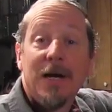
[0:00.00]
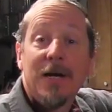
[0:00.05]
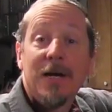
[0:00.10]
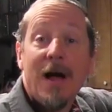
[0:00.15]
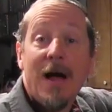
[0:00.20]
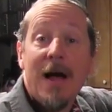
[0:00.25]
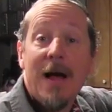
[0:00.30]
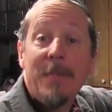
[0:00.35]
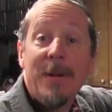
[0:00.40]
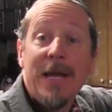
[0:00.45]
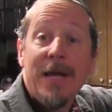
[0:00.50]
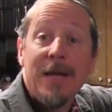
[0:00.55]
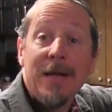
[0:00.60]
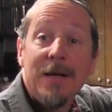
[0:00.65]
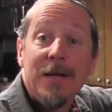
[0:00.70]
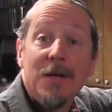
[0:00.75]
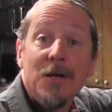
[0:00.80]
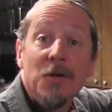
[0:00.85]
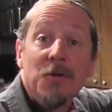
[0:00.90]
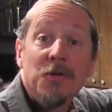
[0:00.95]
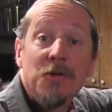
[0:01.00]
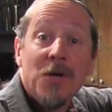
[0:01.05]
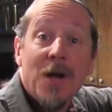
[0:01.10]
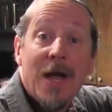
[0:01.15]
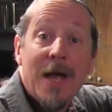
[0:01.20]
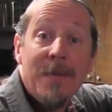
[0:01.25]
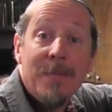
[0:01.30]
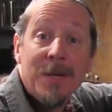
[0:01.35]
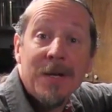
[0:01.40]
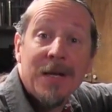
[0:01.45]
comment,
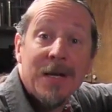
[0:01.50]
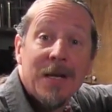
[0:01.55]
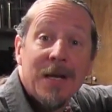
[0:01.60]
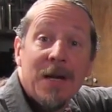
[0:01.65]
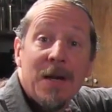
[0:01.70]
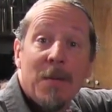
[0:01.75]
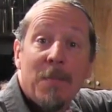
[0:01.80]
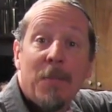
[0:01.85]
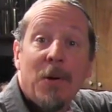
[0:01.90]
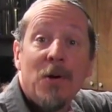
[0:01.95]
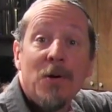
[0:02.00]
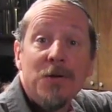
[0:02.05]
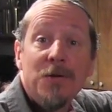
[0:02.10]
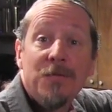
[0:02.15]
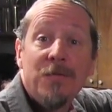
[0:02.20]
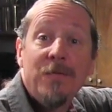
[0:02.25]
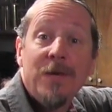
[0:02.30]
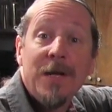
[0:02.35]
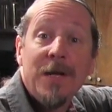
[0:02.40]
chime in, post